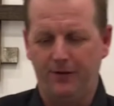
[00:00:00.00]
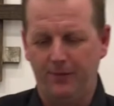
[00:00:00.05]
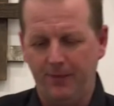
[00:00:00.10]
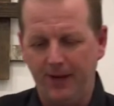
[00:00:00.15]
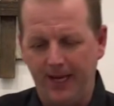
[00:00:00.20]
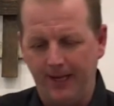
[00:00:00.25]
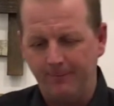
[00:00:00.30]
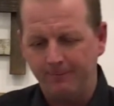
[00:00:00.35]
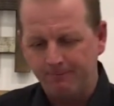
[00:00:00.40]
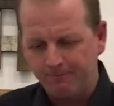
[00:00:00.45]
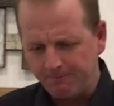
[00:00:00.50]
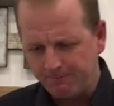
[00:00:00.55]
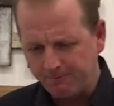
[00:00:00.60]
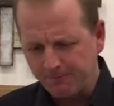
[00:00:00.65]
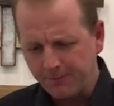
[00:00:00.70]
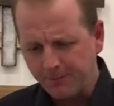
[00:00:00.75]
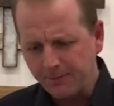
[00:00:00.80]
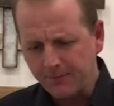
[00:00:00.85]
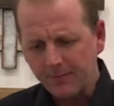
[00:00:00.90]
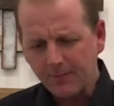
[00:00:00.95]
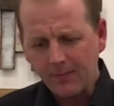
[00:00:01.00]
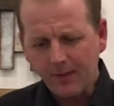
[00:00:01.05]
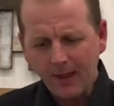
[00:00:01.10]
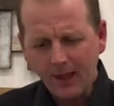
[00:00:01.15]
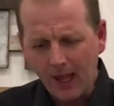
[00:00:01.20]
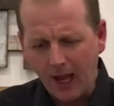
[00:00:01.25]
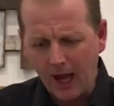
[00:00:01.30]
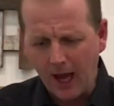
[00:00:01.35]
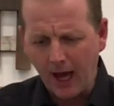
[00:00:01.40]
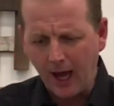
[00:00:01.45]
for me.
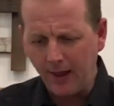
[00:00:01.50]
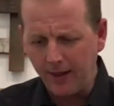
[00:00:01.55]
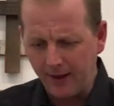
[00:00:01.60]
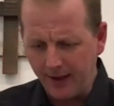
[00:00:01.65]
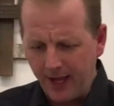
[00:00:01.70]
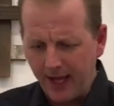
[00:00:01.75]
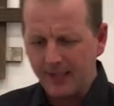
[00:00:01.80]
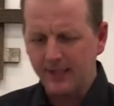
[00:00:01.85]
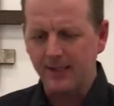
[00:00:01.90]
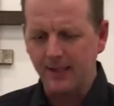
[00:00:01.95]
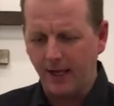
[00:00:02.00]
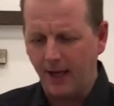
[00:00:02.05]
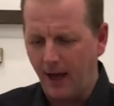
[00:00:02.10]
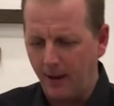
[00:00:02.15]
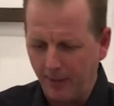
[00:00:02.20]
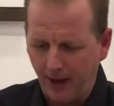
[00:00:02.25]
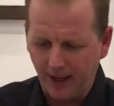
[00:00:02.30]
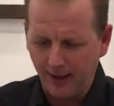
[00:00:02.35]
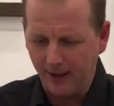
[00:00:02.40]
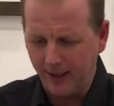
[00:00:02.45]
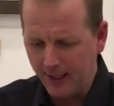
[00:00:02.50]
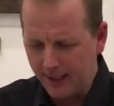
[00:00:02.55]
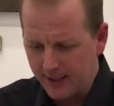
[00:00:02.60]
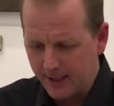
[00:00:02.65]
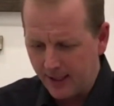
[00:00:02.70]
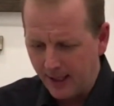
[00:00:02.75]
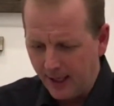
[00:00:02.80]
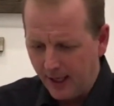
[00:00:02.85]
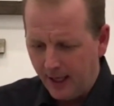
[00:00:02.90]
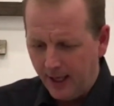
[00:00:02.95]
The next thing on my
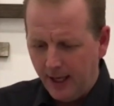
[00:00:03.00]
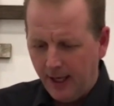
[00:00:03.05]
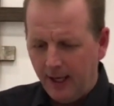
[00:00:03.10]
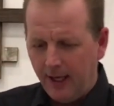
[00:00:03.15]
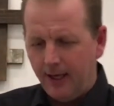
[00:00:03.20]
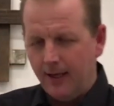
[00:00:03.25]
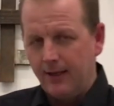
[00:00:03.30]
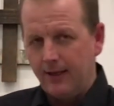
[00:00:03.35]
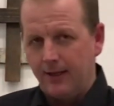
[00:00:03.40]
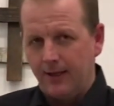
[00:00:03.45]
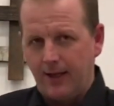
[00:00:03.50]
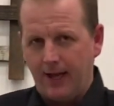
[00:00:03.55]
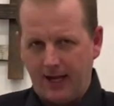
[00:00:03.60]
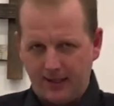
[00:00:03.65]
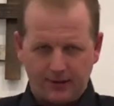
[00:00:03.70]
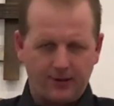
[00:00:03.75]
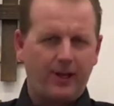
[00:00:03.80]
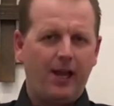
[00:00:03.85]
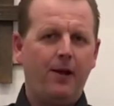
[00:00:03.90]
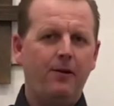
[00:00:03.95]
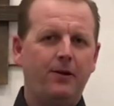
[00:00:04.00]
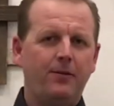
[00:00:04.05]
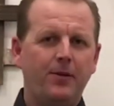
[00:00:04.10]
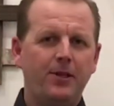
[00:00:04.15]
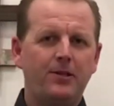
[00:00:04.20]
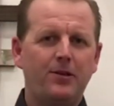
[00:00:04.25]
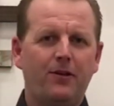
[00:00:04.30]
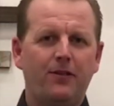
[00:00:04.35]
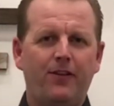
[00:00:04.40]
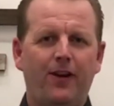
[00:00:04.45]
list, you guys okay with
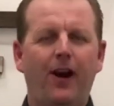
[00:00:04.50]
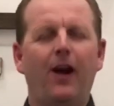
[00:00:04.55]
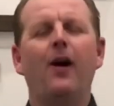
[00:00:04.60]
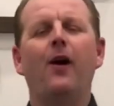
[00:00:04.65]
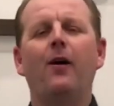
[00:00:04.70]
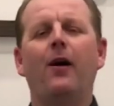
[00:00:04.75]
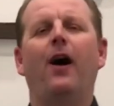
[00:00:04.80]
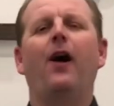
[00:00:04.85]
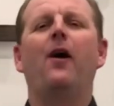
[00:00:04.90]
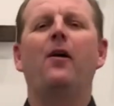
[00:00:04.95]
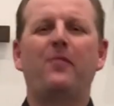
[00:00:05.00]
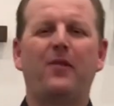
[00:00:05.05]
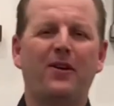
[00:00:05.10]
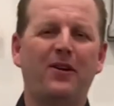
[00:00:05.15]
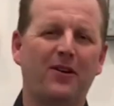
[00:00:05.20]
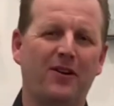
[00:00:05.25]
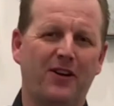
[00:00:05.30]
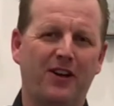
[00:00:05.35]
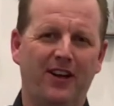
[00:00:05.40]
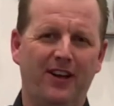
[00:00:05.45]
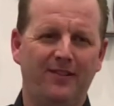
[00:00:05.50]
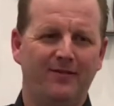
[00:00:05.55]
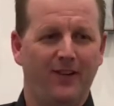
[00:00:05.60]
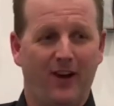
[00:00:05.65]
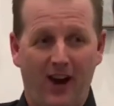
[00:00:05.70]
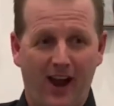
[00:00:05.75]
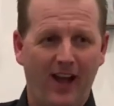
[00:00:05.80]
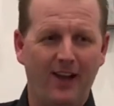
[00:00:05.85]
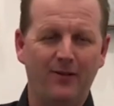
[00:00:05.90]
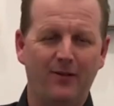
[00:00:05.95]
me so far? I hope you're doing good,
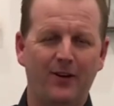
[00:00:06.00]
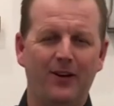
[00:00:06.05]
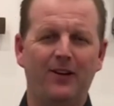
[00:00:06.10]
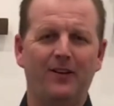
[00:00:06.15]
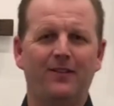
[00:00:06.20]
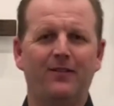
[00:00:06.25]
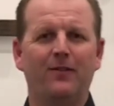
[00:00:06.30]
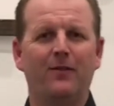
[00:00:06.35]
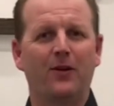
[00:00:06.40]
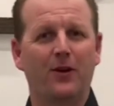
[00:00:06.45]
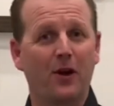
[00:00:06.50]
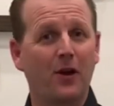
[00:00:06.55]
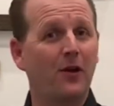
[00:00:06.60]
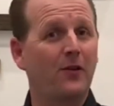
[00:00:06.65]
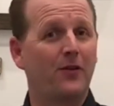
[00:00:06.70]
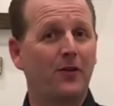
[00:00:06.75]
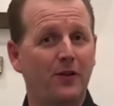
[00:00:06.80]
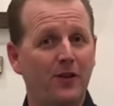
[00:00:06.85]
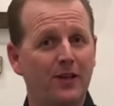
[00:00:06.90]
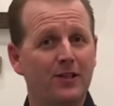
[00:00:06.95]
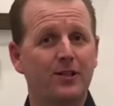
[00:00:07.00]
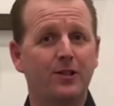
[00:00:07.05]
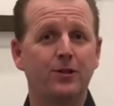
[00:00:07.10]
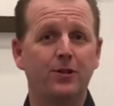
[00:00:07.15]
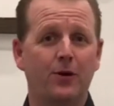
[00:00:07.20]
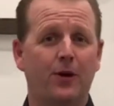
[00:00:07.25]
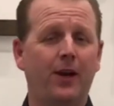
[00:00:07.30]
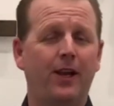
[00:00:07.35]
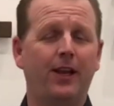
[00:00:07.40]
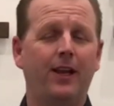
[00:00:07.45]
all right? We're going through this,
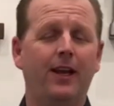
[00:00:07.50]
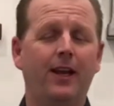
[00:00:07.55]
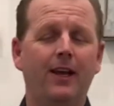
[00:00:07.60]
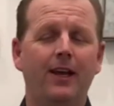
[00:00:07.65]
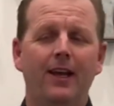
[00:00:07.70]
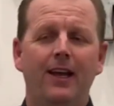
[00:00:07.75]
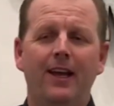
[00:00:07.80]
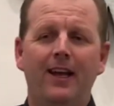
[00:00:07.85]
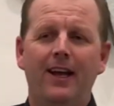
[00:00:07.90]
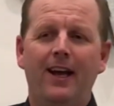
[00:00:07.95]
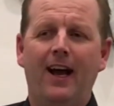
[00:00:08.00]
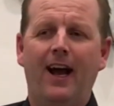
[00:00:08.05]
enjoying it.